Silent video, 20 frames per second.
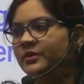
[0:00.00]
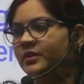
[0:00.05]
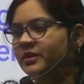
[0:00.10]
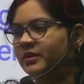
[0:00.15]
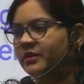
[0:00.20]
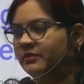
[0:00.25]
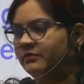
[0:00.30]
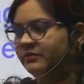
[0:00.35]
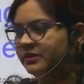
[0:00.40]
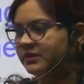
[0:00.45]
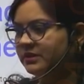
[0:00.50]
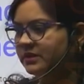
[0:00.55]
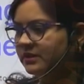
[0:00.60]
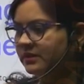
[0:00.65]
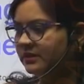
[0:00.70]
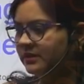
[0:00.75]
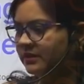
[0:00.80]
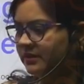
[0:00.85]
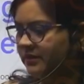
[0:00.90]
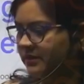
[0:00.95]
with
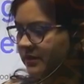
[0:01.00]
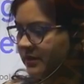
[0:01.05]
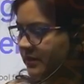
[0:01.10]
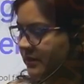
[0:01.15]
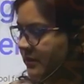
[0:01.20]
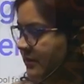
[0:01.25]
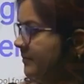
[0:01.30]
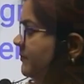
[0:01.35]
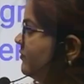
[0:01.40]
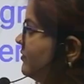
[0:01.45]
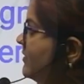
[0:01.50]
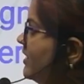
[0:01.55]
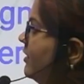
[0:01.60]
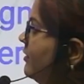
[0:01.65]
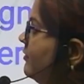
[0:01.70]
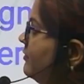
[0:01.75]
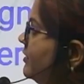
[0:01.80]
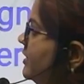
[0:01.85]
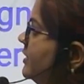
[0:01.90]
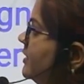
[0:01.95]
the
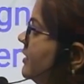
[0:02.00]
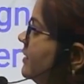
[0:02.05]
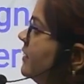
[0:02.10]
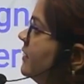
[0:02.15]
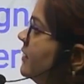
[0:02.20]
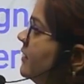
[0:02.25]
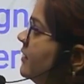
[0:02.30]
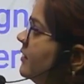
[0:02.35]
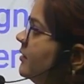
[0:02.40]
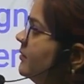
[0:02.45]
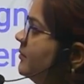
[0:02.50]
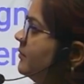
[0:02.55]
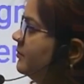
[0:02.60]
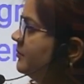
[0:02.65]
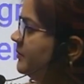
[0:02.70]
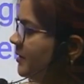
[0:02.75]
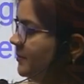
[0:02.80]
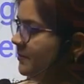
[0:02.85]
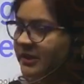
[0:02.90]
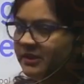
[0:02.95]

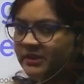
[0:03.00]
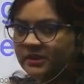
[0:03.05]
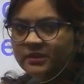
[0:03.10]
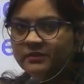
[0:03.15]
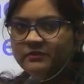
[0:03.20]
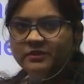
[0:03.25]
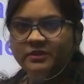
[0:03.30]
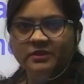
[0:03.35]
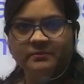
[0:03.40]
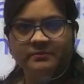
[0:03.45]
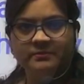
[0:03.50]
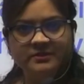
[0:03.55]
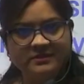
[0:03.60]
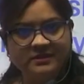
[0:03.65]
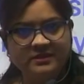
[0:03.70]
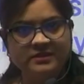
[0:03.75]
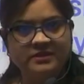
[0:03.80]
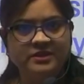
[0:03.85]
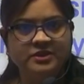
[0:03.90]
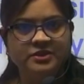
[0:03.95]
PPT, with the
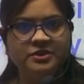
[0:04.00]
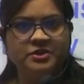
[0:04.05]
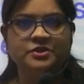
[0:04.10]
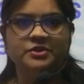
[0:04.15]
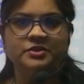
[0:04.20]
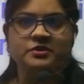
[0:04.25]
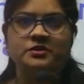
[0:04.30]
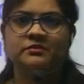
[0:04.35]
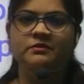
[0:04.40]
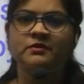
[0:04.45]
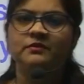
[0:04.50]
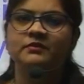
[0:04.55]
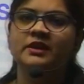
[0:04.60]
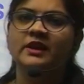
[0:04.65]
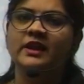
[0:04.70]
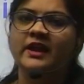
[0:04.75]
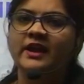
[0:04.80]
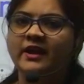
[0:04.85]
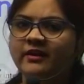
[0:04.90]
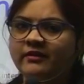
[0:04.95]
presentation, we will
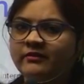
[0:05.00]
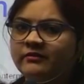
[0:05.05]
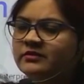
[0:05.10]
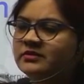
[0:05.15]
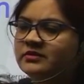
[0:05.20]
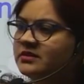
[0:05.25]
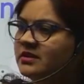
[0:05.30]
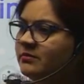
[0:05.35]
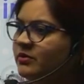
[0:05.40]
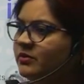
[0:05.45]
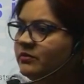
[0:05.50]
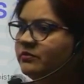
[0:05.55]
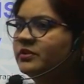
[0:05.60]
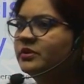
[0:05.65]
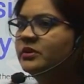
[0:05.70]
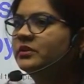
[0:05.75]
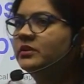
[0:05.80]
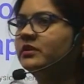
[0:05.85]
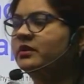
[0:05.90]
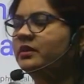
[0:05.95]
have some of
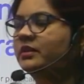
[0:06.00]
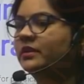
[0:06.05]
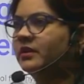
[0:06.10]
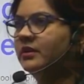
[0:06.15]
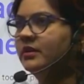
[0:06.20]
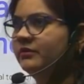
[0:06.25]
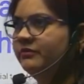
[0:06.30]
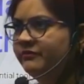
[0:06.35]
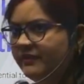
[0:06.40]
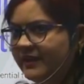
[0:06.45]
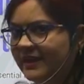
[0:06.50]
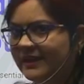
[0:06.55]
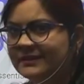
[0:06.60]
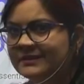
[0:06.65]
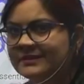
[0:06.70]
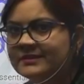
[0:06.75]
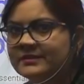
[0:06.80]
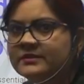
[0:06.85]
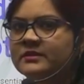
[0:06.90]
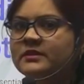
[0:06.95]
the
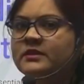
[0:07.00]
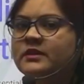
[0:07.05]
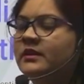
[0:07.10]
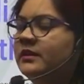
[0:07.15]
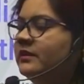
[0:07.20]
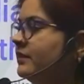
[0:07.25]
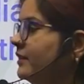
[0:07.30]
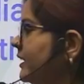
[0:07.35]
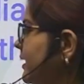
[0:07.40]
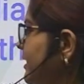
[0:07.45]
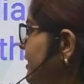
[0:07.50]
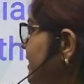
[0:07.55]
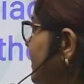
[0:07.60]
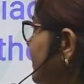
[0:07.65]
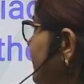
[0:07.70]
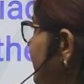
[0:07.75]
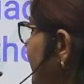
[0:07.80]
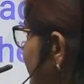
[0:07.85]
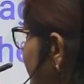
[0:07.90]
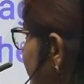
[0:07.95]
facts regarding
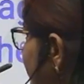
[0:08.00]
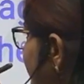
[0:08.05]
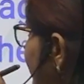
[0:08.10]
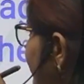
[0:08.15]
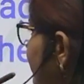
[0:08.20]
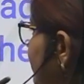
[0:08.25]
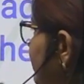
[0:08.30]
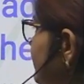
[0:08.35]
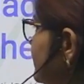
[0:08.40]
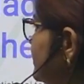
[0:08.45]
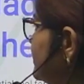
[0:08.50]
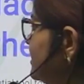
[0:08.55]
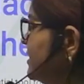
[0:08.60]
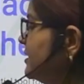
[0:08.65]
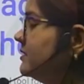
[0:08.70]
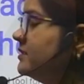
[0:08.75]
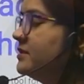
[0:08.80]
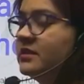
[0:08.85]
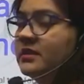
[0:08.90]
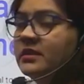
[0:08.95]
radio
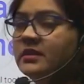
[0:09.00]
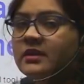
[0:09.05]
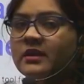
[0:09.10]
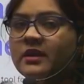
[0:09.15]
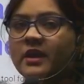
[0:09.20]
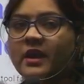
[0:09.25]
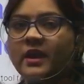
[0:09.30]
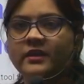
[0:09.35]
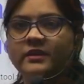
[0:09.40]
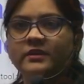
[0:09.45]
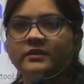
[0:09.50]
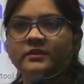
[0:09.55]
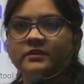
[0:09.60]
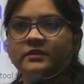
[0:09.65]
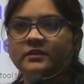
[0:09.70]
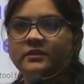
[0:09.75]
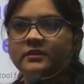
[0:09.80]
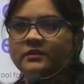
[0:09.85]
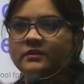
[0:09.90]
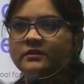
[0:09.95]
diagnosis, and
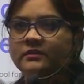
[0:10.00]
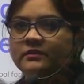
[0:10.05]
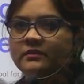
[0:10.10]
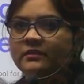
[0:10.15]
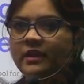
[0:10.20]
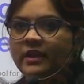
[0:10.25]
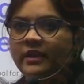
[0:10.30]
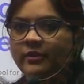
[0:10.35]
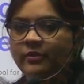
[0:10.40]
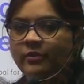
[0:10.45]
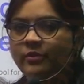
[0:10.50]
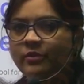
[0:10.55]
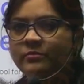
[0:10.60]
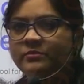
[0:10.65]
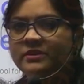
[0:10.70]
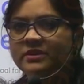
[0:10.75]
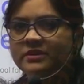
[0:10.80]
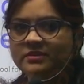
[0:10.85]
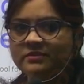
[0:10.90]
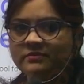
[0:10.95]
I hope
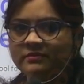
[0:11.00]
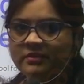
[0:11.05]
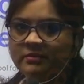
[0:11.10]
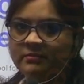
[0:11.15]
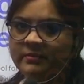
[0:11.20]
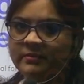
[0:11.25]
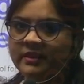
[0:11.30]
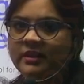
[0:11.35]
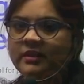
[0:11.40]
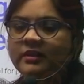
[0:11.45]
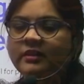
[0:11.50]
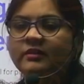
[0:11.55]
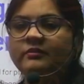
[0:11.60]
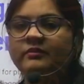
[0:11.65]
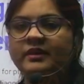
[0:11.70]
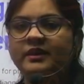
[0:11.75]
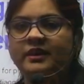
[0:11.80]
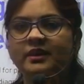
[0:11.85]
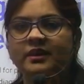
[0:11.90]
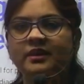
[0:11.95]
this will be
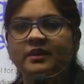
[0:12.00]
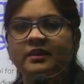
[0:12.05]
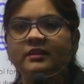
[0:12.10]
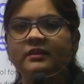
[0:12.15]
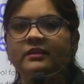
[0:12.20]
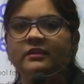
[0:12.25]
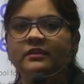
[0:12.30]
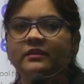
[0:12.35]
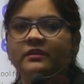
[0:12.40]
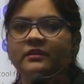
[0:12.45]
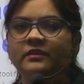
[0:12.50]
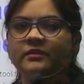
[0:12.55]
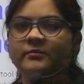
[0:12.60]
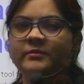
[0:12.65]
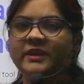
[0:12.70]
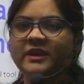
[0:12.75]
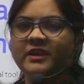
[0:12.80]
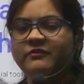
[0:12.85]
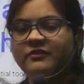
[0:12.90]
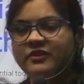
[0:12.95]
very
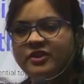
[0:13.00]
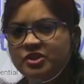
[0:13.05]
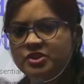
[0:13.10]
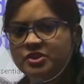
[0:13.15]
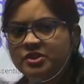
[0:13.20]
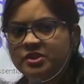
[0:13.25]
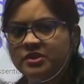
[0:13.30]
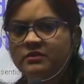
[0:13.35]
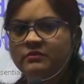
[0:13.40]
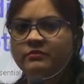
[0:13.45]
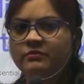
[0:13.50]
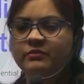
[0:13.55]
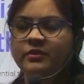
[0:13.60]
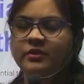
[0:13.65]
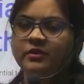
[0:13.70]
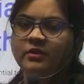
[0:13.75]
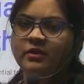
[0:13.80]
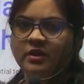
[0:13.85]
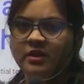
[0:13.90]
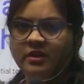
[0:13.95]
beneficial for
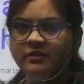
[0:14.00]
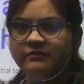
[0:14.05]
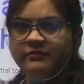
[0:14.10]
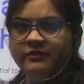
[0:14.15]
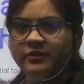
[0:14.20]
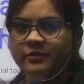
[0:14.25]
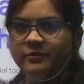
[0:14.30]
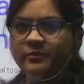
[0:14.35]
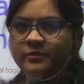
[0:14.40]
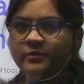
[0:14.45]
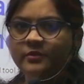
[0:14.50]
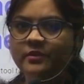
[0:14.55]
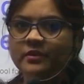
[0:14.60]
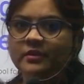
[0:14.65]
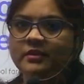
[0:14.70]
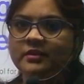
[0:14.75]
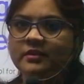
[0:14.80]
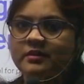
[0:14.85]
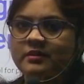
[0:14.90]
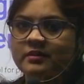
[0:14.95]
all of you.
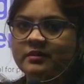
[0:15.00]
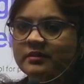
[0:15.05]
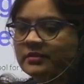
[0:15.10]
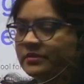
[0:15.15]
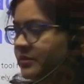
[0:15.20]
So